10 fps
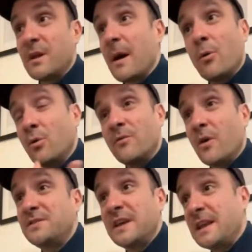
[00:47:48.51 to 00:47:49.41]
about all of
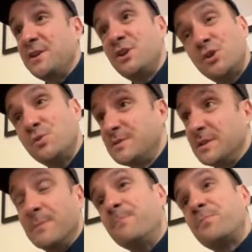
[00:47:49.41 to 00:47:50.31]
our daily news
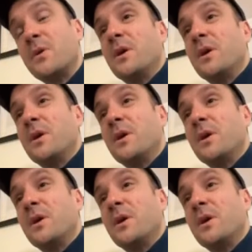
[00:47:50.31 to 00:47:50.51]
and,